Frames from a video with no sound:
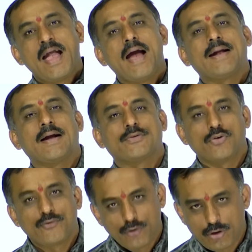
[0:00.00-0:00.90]
and
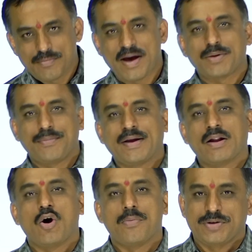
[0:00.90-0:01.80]
also 4
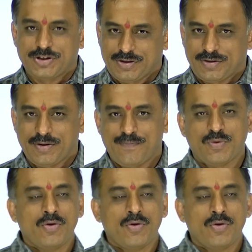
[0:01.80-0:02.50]
mathematical operations.